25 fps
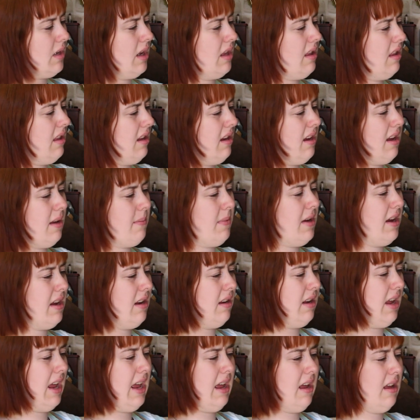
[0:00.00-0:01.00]
I think I
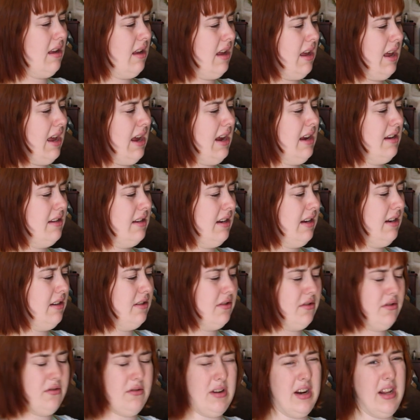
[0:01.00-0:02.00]
paid
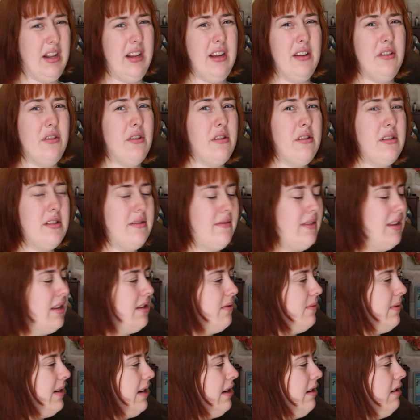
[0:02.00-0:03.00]
$18 for
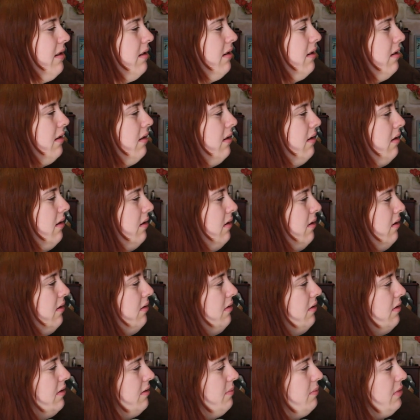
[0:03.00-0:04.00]
this wig.
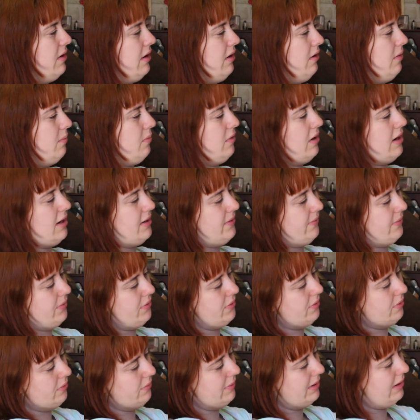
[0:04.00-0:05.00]
It's a pretty good price for
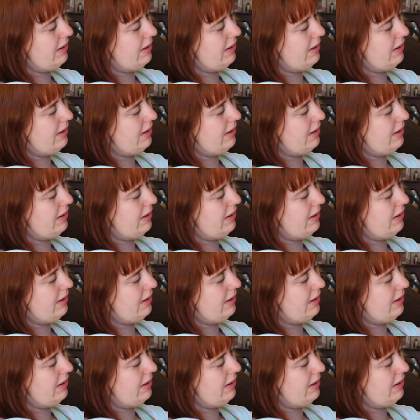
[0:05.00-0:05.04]
a doll